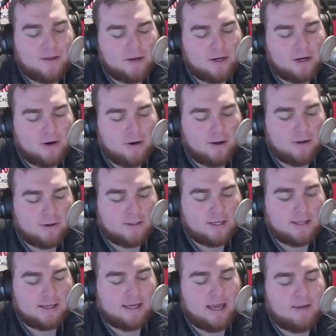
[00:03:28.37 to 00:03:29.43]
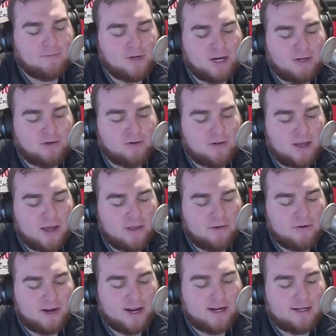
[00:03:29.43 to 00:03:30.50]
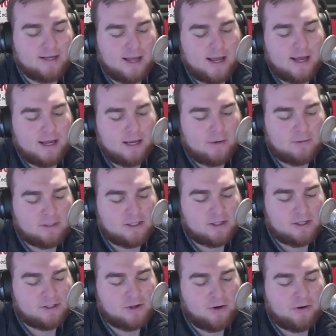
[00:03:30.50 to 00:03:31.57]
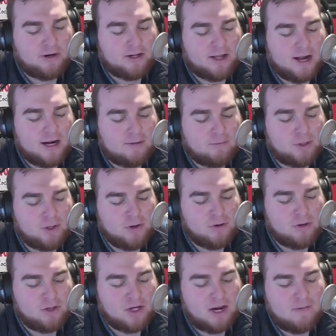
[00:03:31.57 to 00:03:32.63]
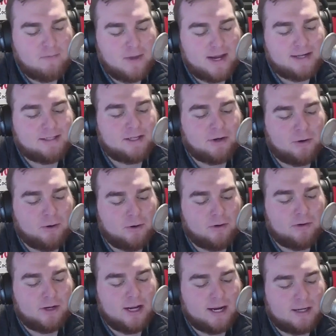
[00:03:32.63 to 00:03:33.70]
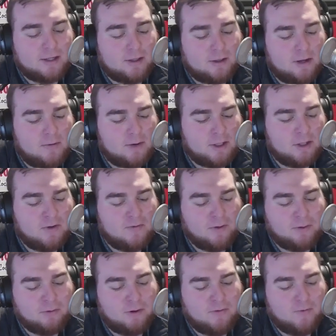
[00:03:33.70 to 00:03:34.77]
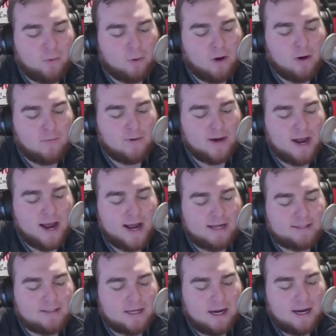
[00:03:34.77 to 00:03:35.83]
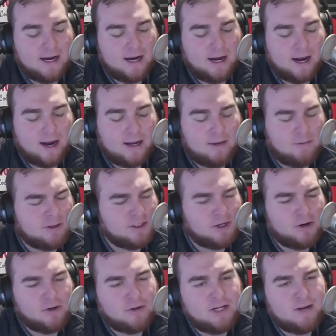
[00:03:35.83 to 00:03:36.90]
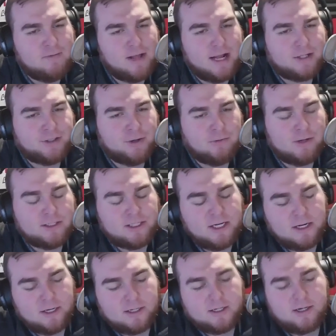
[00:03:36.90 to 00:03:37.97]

that, you know, I looked at the game changer the other night. He was in the starting lineup, junior J. Mason Earl. He went 2 for 3, 4 RBIs. He wasn't on your team last year, was he?